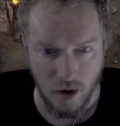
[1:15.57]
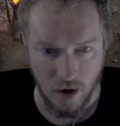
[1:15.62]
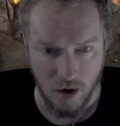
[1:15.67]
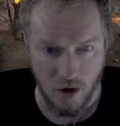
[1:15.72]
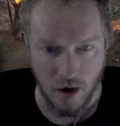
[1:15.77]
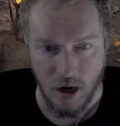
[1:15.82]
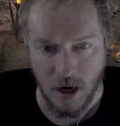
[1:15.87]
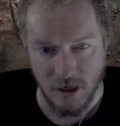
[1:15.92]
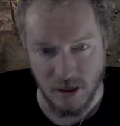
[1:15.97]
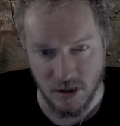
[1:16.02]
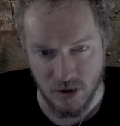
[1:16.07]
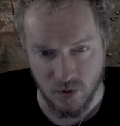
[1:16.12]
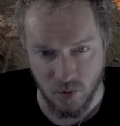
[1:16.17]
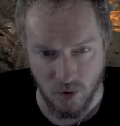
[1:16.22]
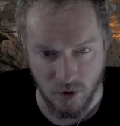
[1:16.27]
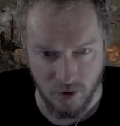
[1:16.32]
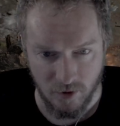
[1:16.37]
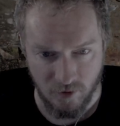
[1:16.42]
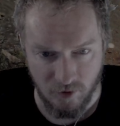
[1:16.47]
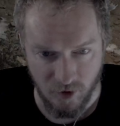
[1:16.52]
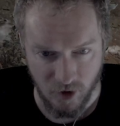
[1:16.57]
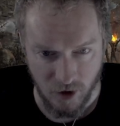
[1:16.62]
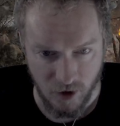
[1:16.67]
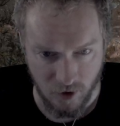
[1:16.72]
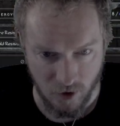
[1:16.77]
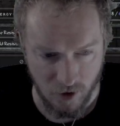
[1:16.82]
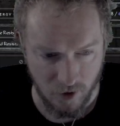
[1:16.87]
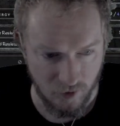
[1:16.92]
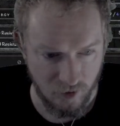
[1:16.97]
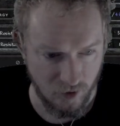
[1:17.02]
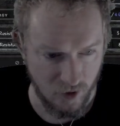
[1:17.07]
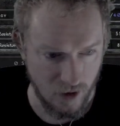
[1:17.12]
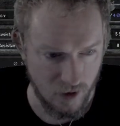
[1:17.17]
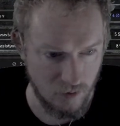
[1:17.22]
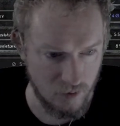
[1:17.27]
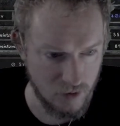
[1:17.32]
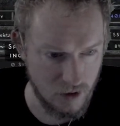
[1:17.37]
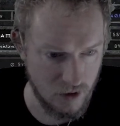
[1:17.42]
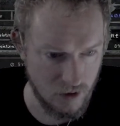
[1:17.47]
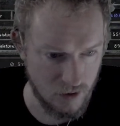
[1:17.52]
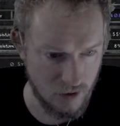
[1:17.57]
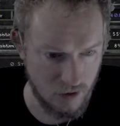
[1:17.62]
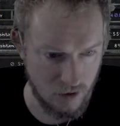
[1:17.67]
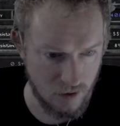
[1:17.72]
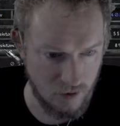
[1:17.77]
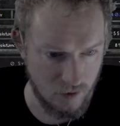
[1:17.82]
I just wanted Flickering Flame to